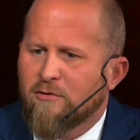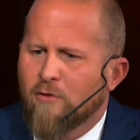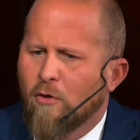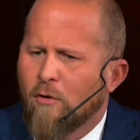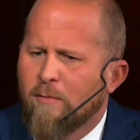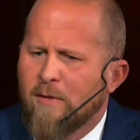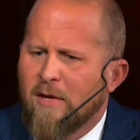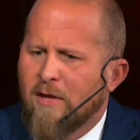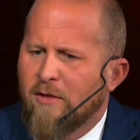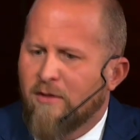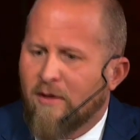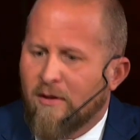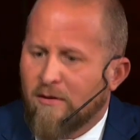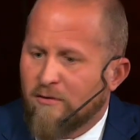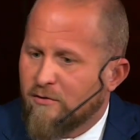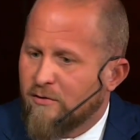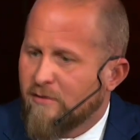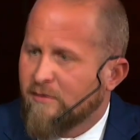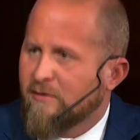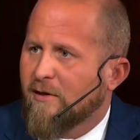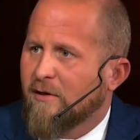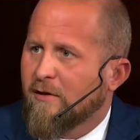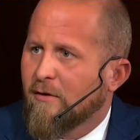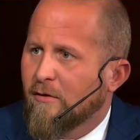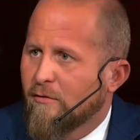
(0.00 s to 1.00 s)
So many things,
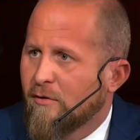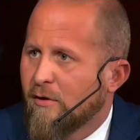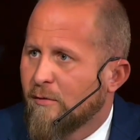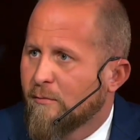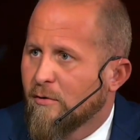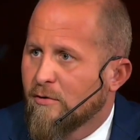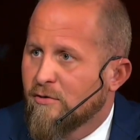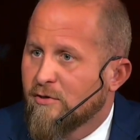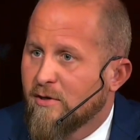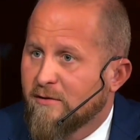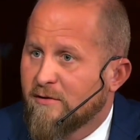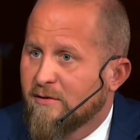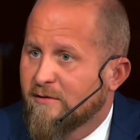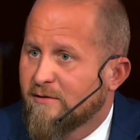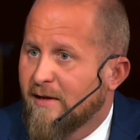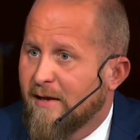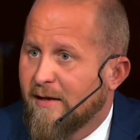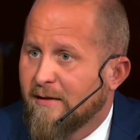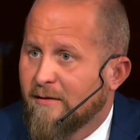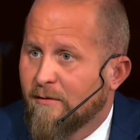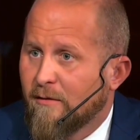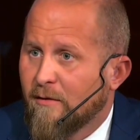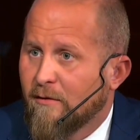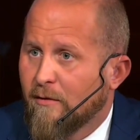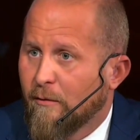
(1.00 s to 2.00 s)
just like our criminal justice
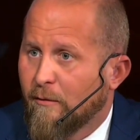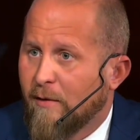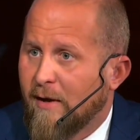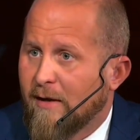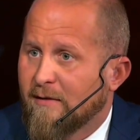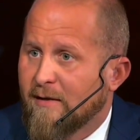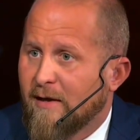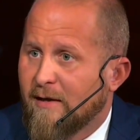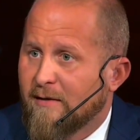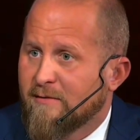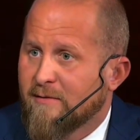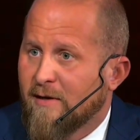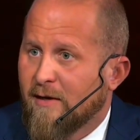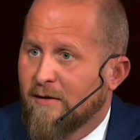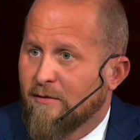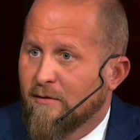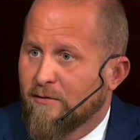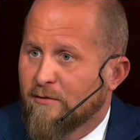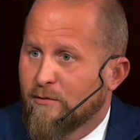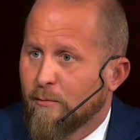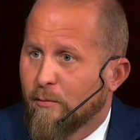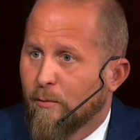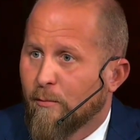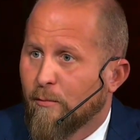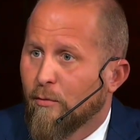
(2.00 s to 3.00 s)
ad that ran last night in
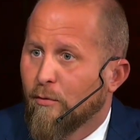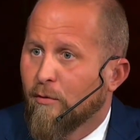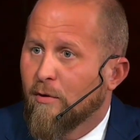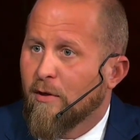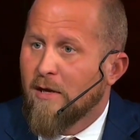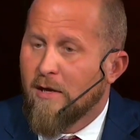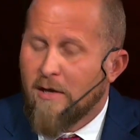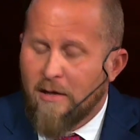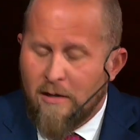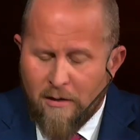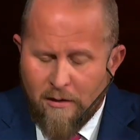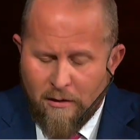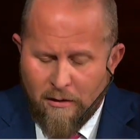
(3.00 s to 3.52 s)
the Super Bowl